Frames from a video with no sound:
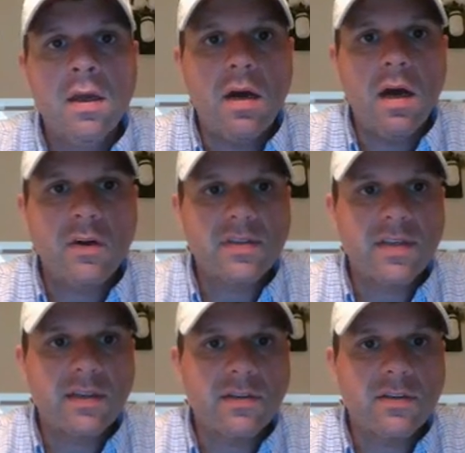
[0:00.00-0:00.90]
I'll just
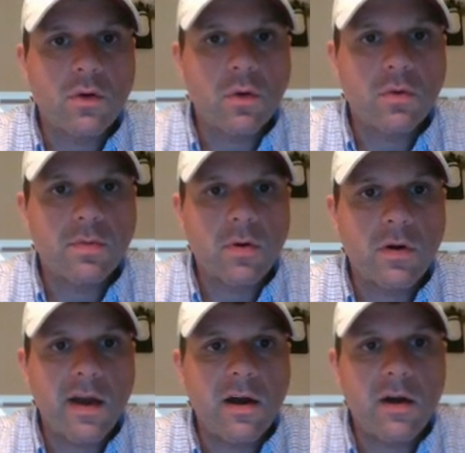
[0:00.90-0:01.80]
take the Star Wars part
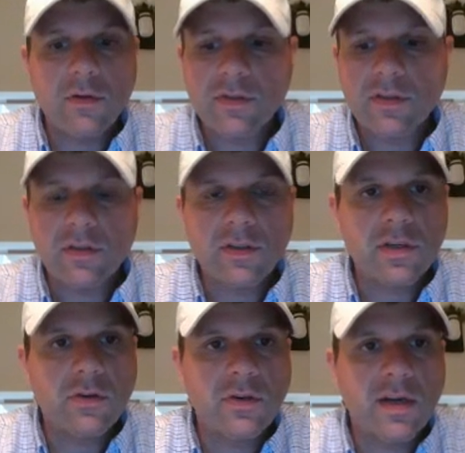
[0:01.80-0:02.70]
out. I was just going to
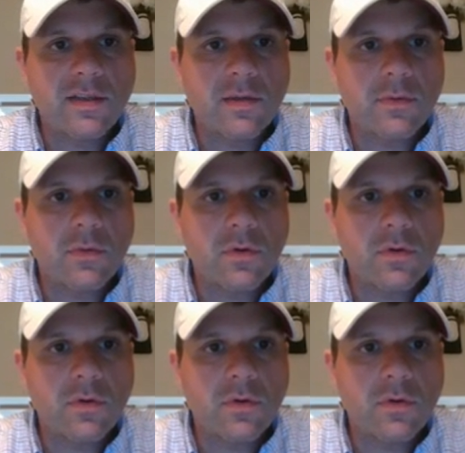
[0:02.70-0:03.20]
show you guys something real